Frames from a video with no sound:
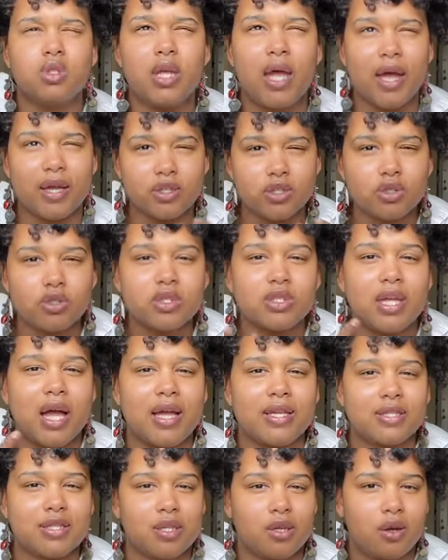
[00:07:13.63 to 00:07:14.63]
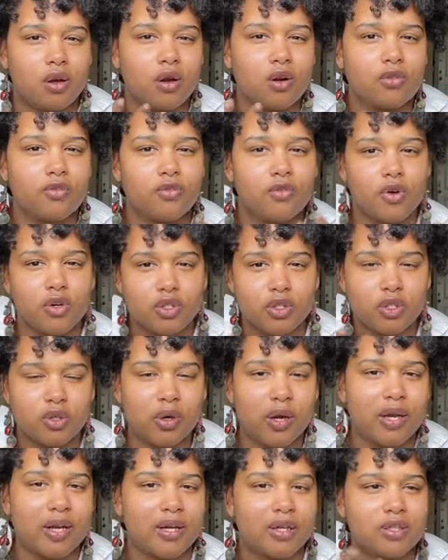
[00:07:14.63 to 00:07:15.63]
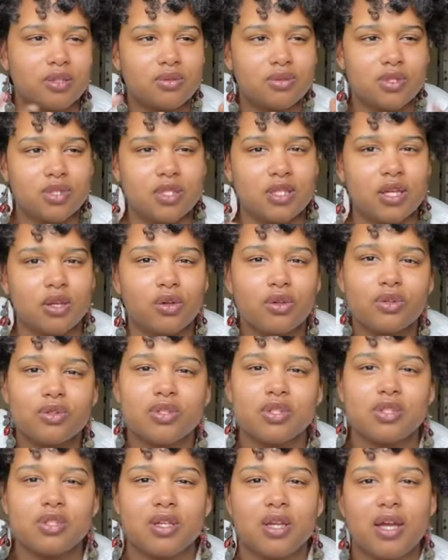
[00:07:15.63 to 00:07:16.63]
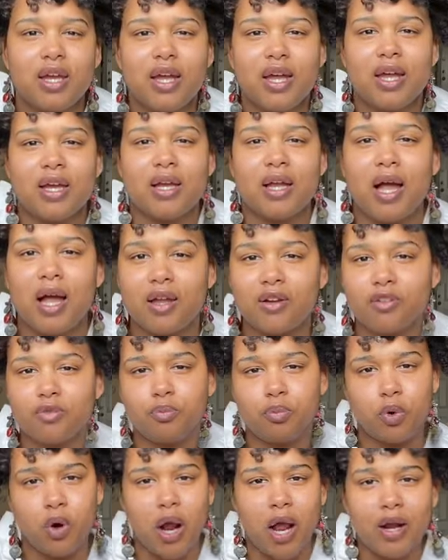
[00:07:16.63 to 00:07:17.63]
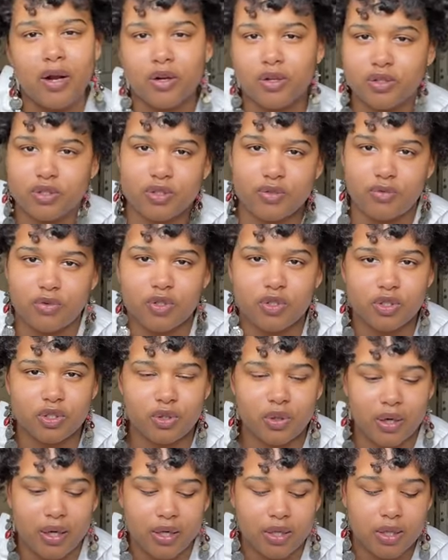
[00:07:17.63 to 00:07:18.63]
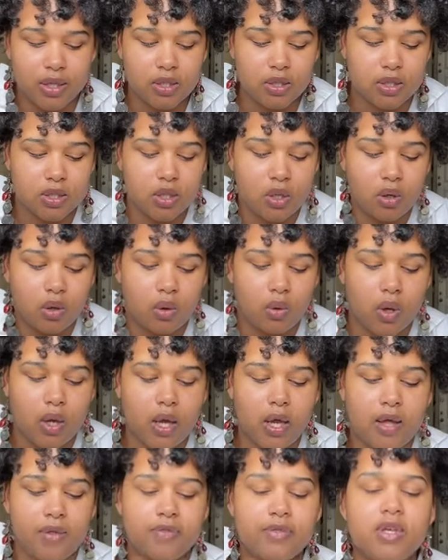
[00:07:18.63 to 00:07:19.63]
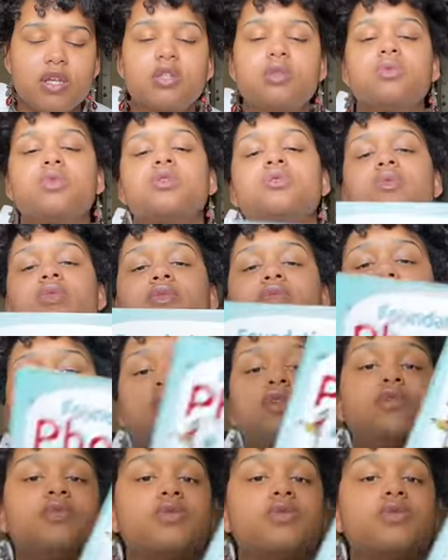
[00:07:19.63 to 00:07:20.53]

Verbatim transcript: exercising her first grade skills kind of prior to first grade. And so this was review